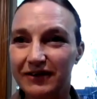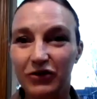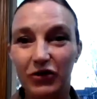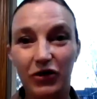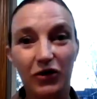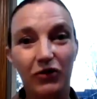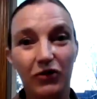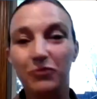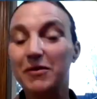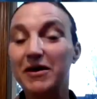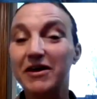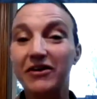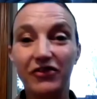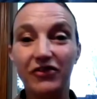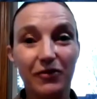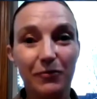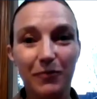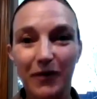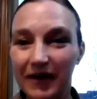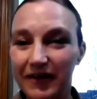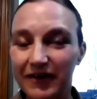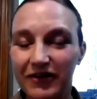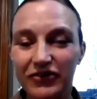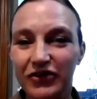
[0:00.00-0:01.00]
or makes the
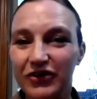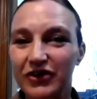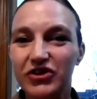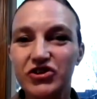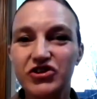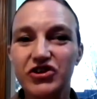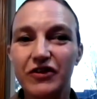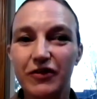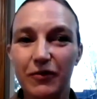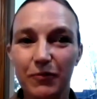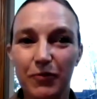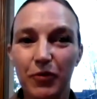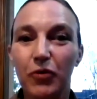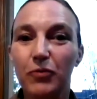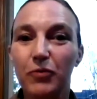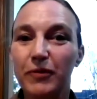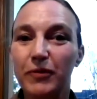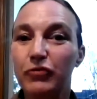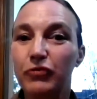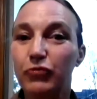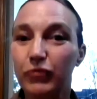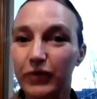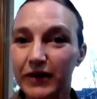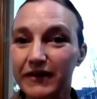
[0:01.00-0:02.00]
paleontology at the bone
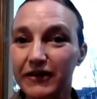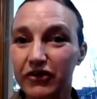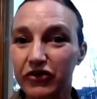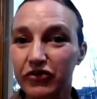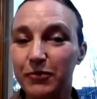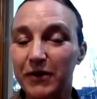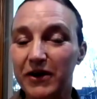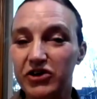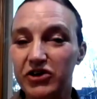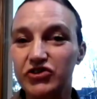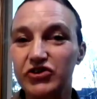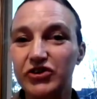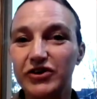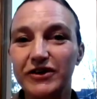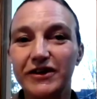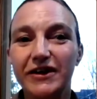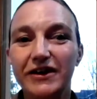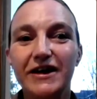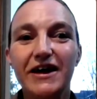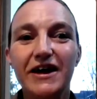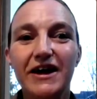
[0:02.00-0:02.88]
bed really special